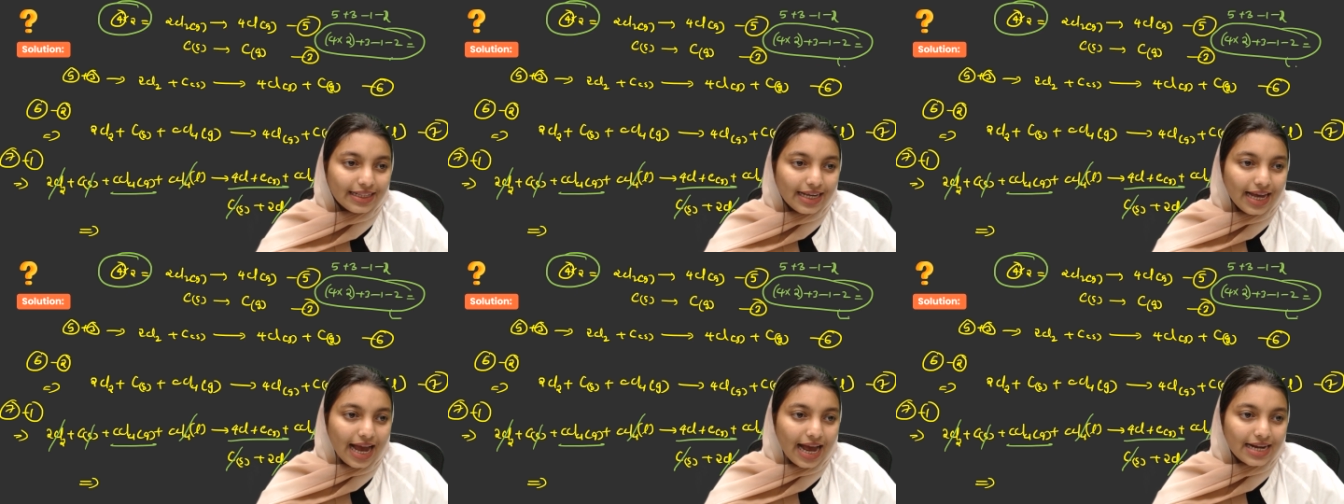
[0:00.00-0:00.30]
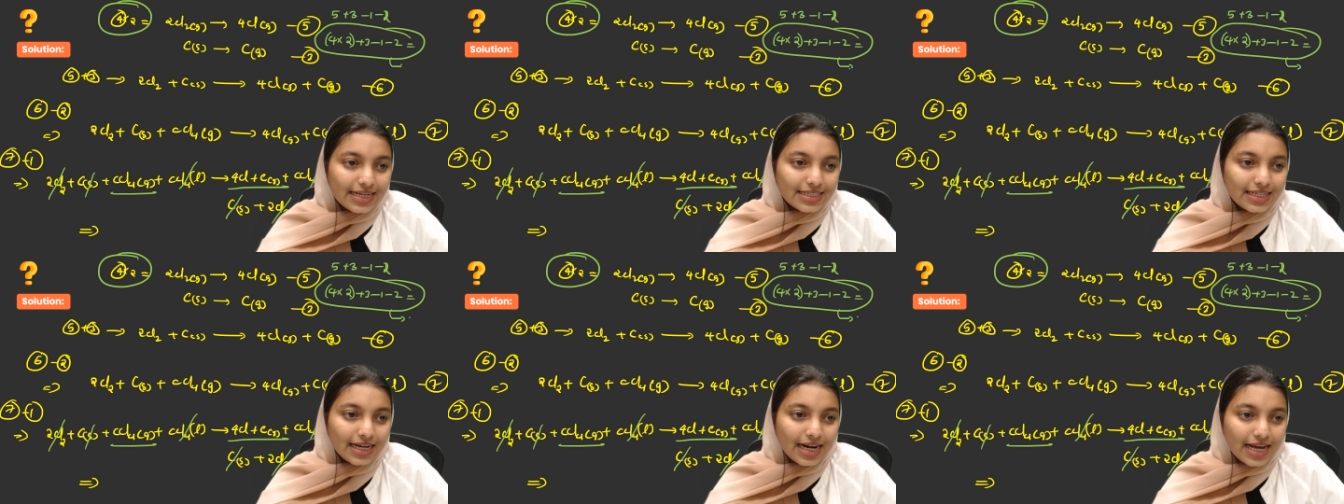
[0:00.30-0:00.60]
the
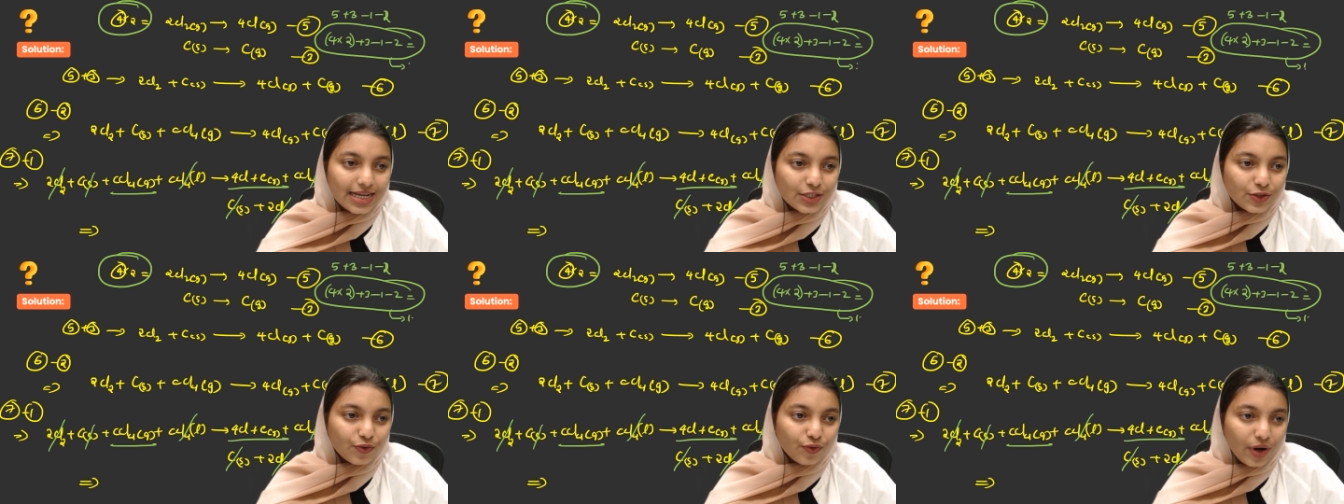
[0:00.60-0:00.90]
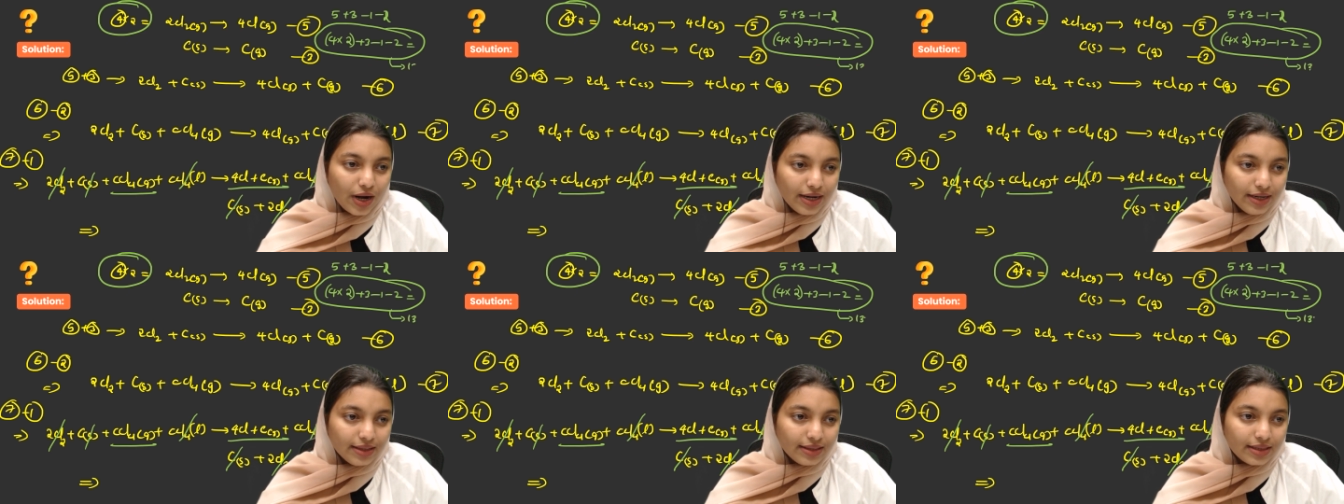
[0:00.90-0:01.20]
answer as
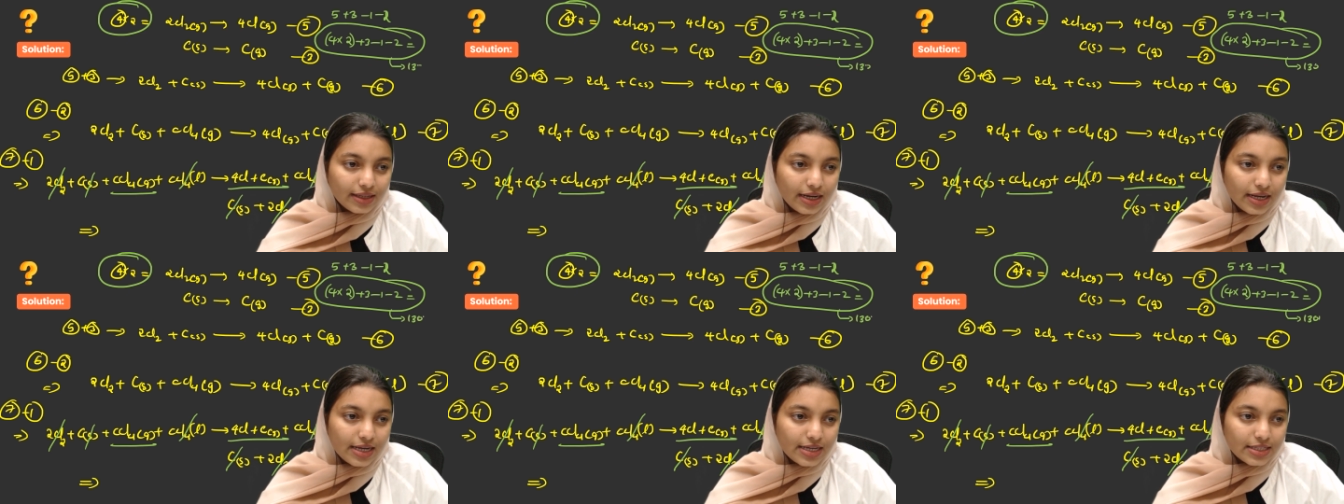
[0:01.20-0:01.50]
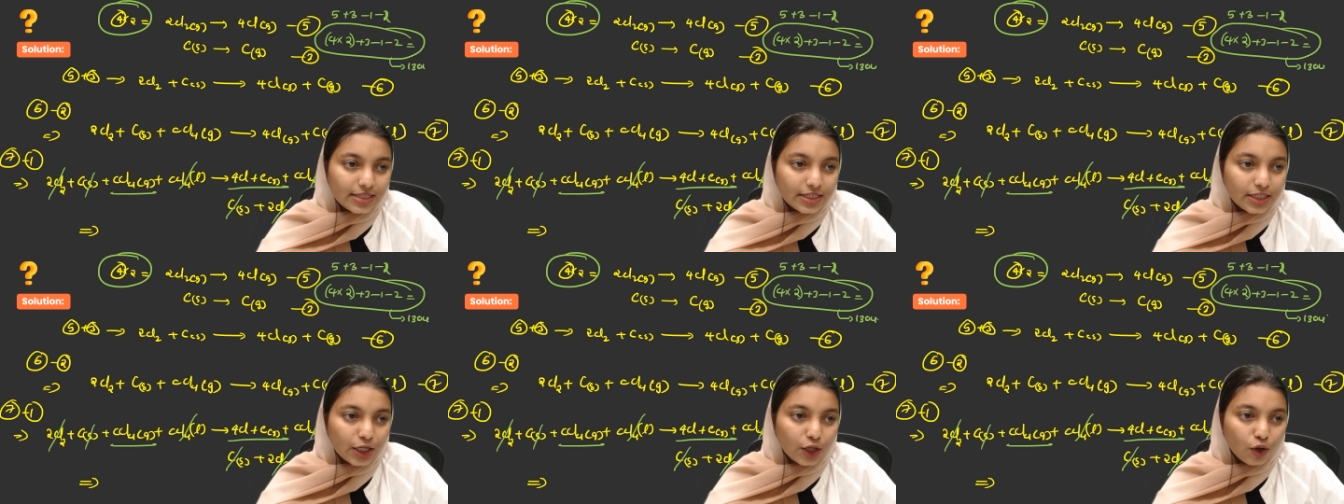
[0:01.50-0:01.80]

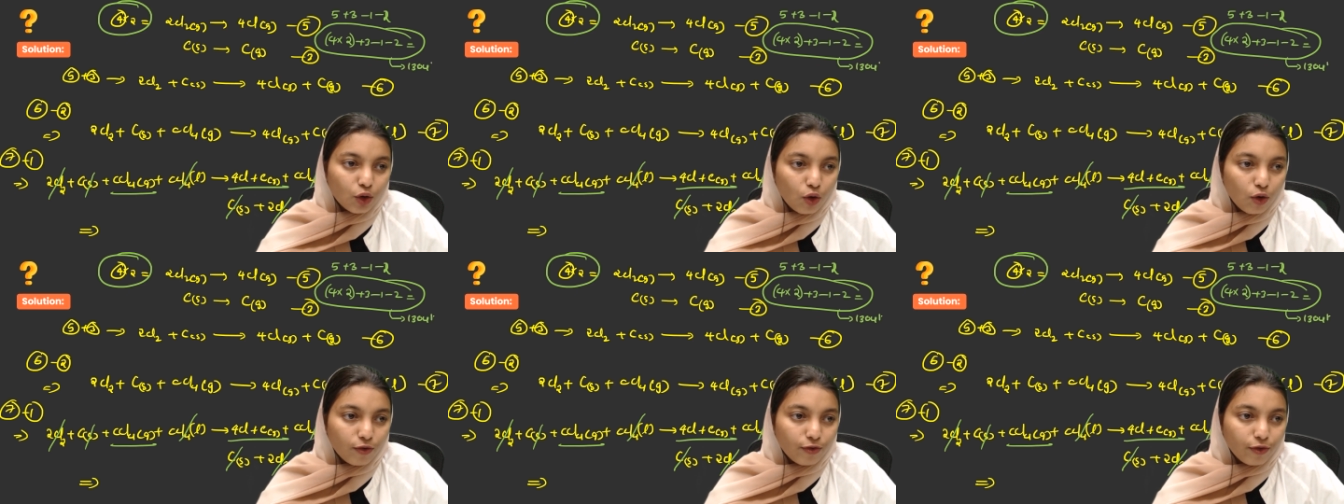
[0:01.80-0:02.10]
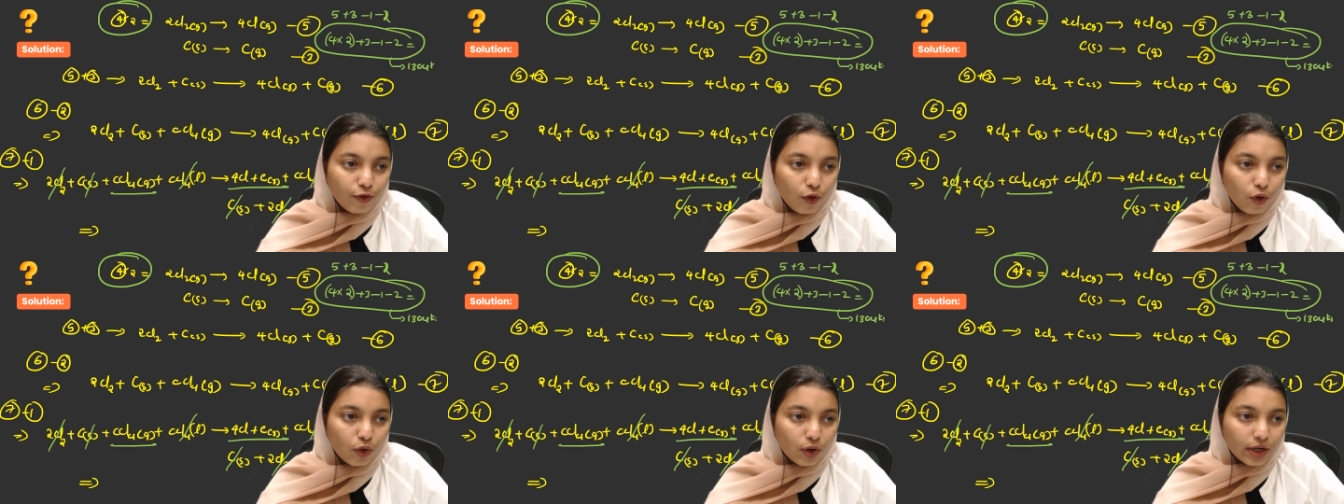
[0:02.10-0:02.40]

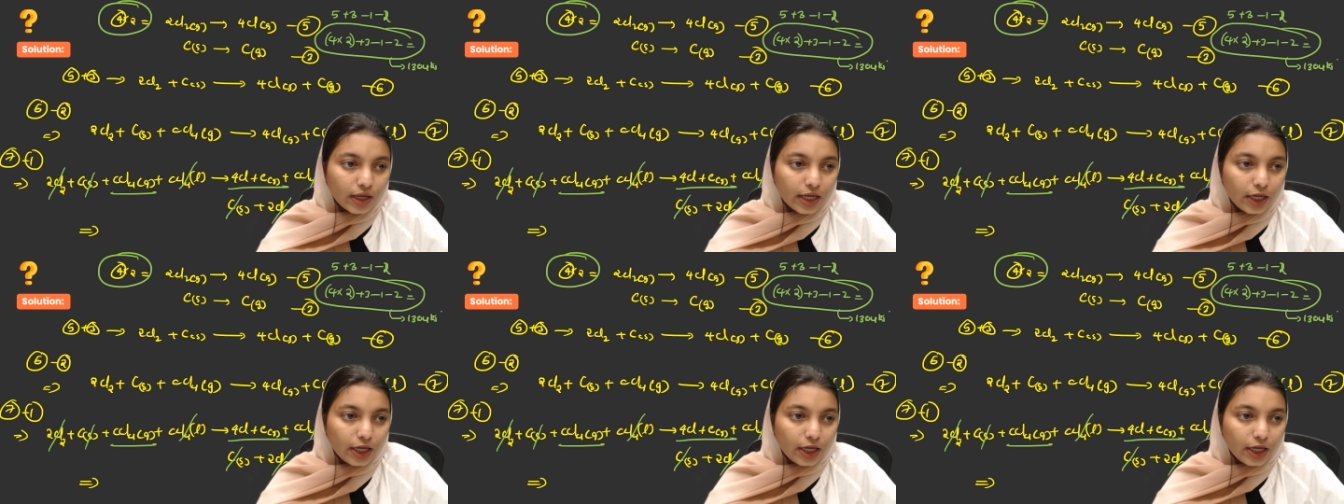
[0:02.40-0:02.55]
1304